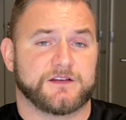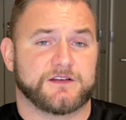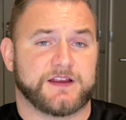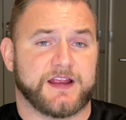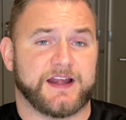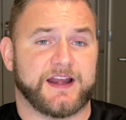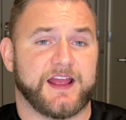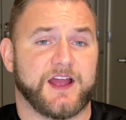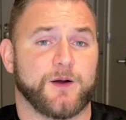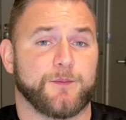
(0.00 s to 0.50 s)

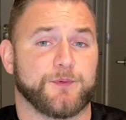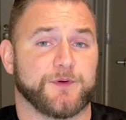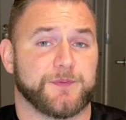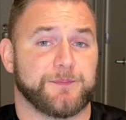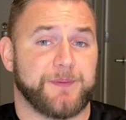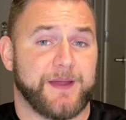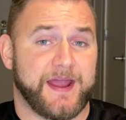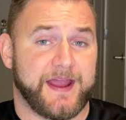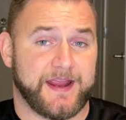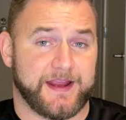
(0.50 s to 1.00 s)
can it help
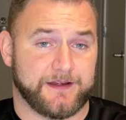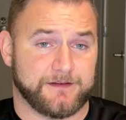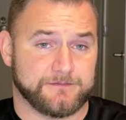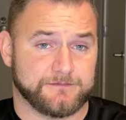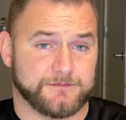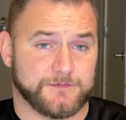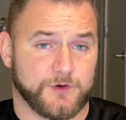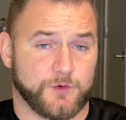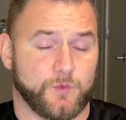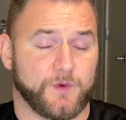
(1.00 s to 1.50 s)
with pain?
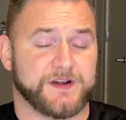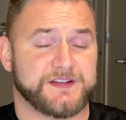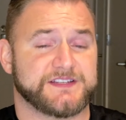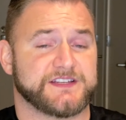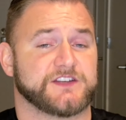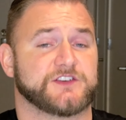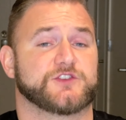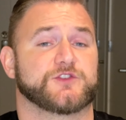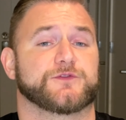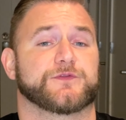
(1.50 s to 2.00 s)
Or what does
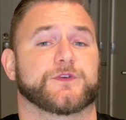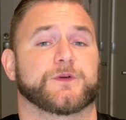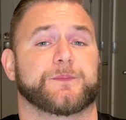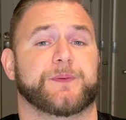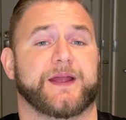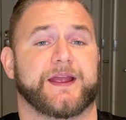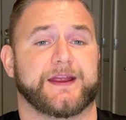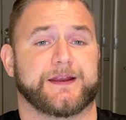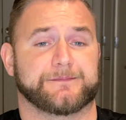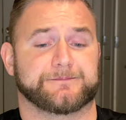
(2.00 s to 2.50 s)
it do for
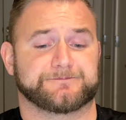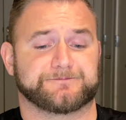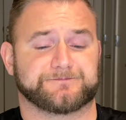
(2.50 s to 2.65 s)
pain?